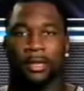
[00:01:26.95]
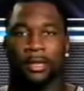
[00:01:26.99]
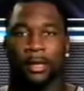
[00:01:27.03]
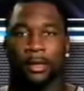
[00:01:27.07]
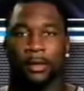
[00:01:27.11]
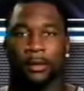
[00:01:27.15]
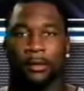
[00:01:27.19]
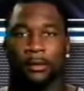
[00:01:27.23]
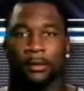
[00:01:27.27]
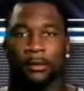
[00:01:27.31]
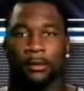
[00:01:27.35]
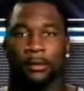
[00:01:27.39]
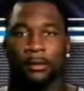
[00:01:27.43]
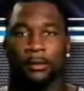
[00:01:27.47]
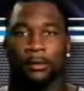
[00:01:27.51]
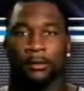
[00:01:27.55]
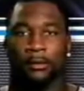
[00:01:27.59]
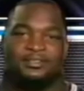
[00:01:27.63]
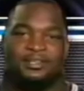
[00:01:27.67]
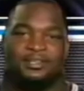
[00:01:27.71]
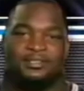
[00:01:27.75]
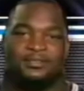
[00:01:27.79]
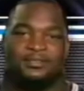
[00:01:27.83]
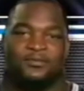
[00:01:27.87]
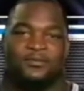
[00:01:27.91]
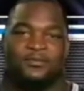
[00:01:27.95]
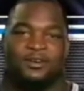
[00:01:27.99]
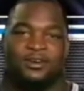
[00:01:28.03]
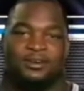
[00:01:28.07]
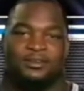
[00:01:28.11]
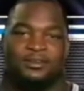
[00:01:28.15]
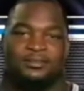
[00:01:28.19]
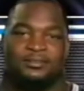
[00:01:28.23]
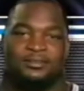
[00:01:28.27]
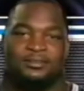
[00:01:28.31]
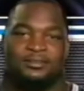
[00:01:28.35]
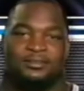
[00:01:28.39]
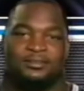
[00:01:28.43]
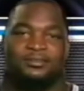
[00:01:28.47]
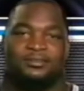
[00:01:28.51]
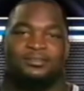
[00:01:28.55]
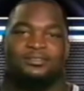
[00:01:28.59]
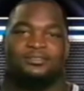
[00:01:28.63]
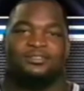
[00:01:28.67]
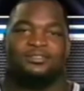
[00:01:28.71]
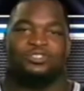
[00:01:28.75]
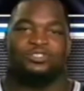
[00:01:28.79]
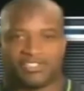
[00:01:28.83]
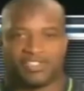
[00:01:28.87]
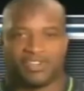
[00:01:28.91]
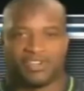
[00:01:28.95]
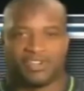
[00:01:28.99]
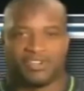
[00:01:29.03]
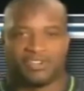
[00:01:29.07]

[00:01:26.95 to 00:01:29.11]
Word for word: Jason Ferguson, Georgia. Max